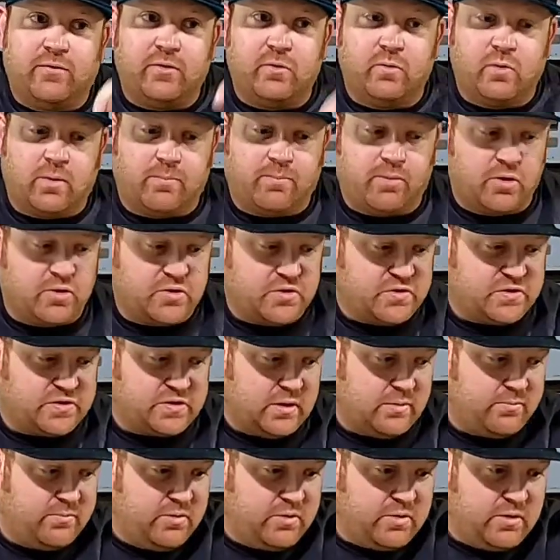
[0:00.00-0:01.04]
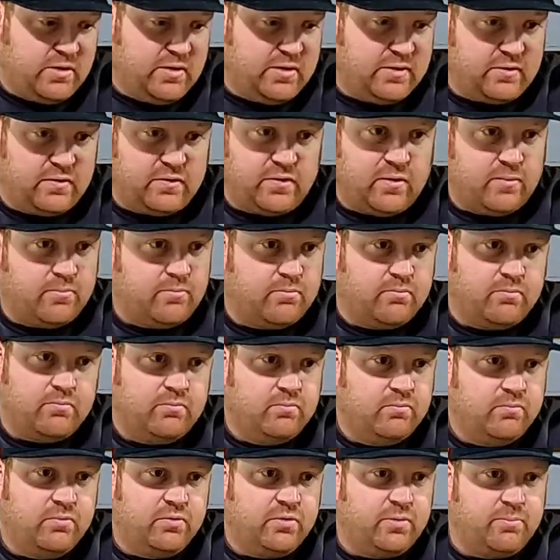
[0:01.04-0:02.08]
If you want to purchase some, you can get some,
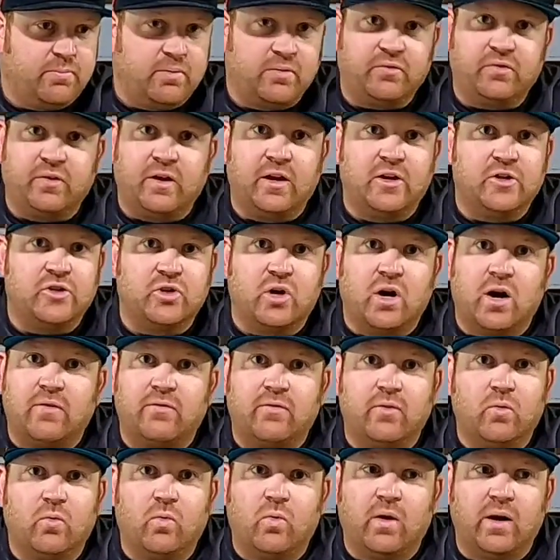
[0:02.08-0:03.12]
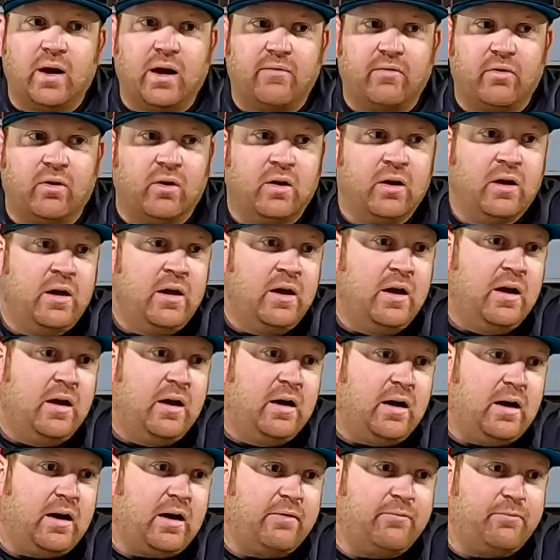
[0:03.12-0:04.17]
some percentage off or whatever.
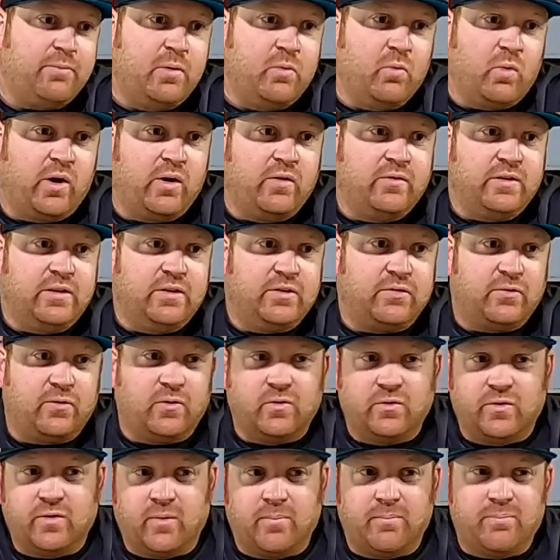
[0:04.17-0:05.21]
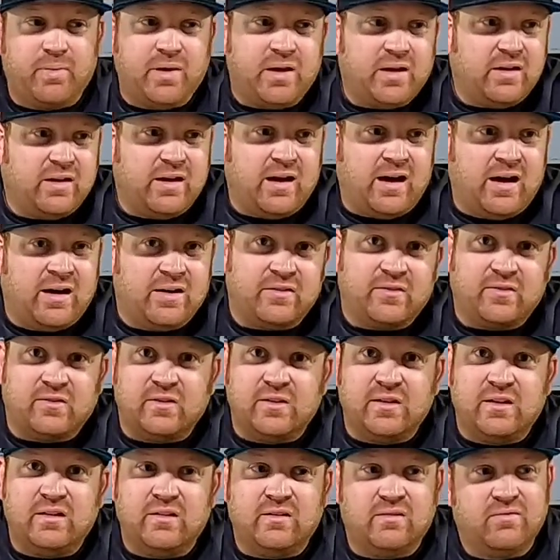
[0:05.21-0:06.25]
Uh, I've been wearing these for a little bit.
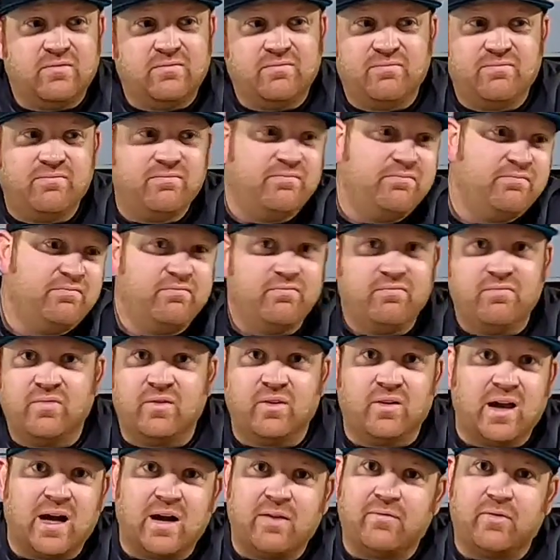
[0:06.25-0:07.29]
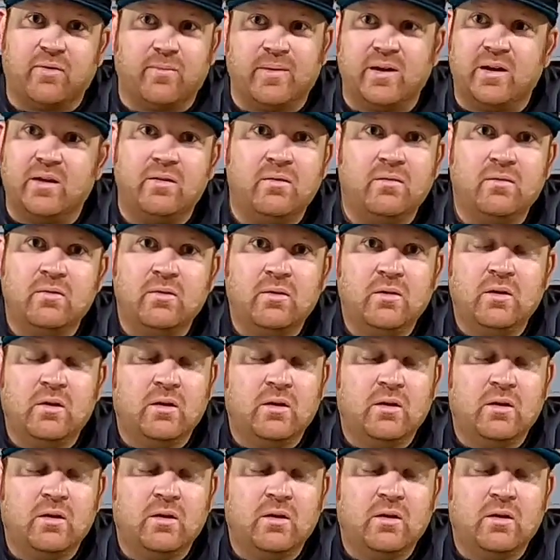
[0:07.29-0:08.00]
Honestly, they're not for me.